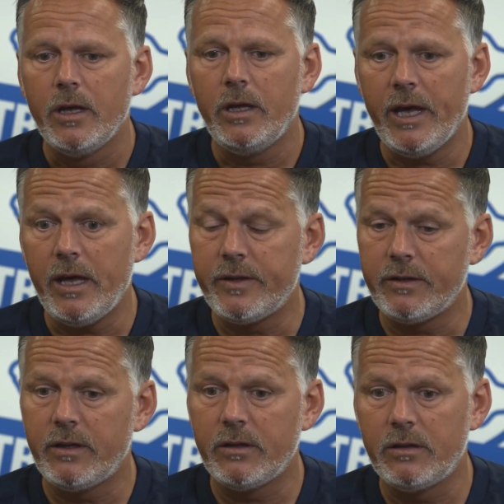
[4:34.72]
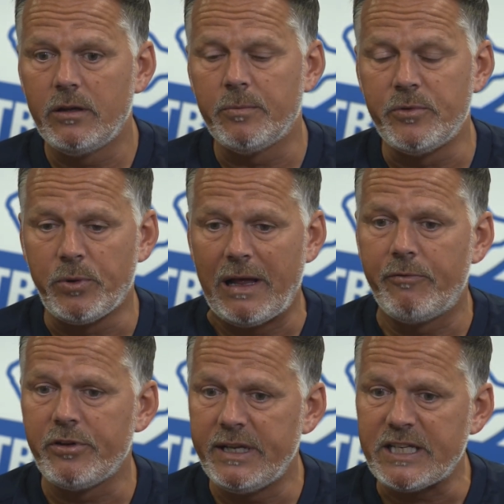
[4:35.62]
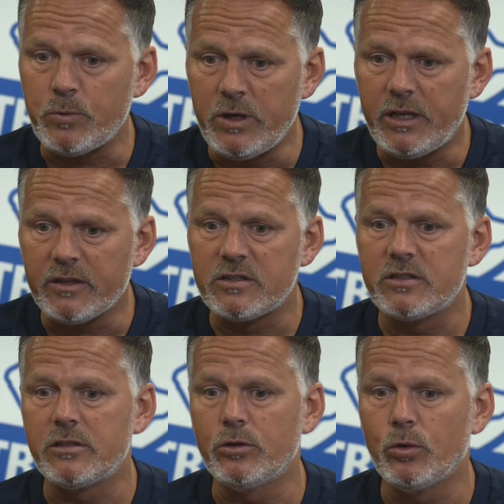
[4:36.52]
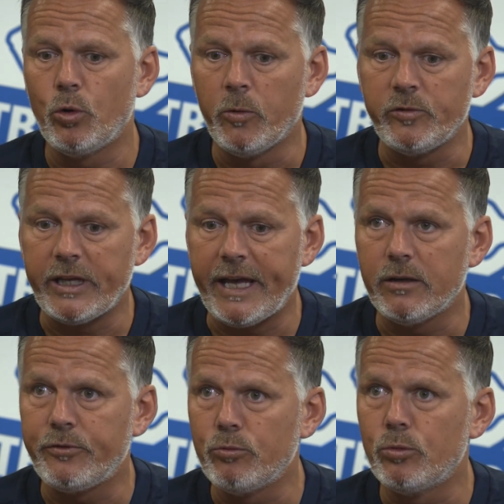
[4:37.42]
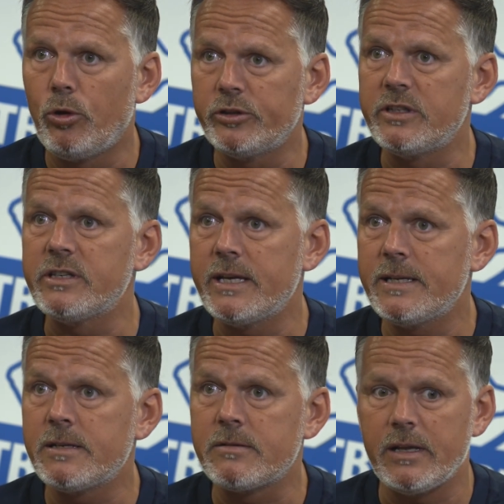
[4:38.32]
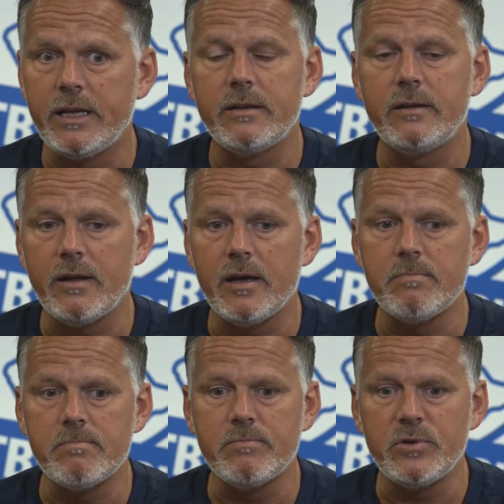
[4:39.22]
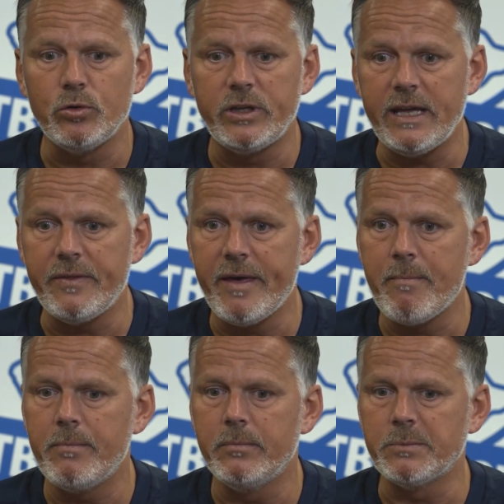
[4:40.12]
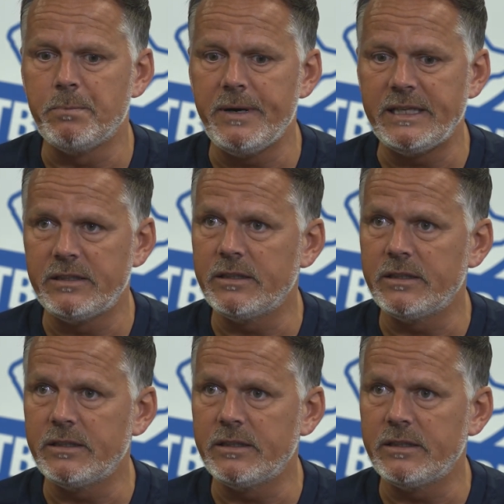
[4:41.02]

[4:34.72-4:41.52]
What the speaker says: Yeah, the plan for the next week is, you know, hopefully getting a few more bodies in and you know, getting them bedded